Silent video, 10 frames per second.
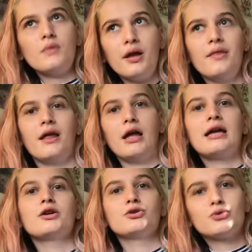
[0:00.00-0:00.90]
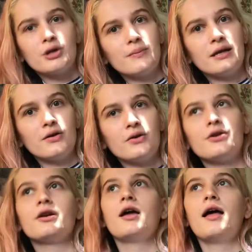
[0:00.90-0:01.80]
they're extremely good.
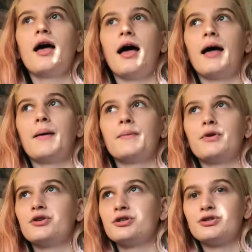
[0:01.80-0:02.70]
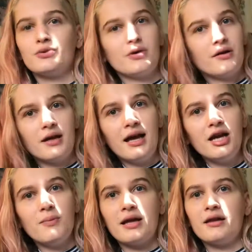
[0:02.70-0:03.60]
You just do it online, you
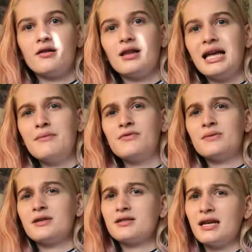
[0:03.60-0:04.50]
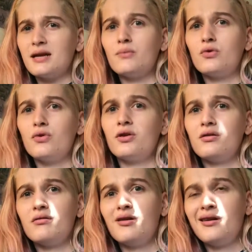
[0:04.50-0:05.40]
make a little claim. If something's taken more
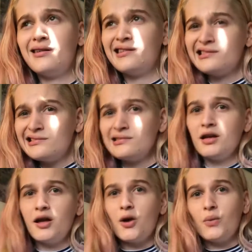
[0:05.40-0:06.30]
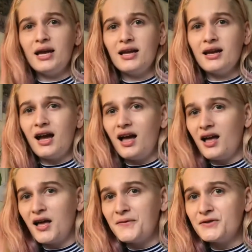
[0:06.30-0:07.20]
than a week and a
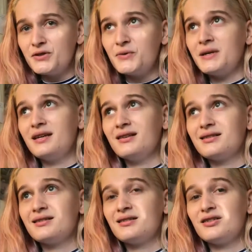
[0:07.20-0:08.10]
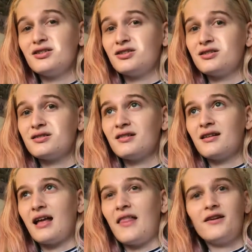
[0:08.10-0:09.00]
half, 2 weeks,
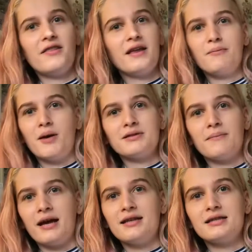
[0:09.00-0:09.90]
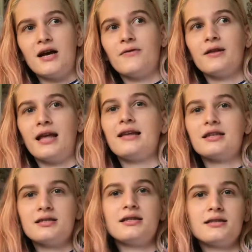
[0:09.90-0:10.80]
a little thing pops up by itself. Like
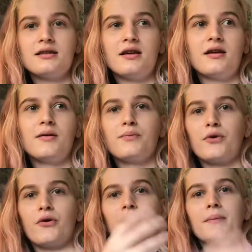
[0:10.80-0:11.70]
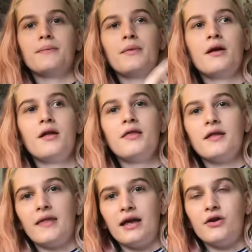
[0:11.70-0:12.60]
the program that
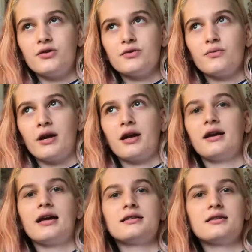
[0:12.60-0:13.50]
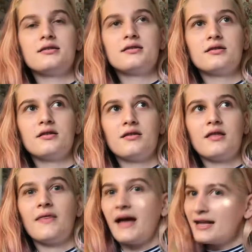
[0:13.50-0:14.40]
they use recognizes
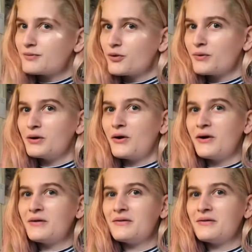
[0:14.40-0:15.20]
that that's probably not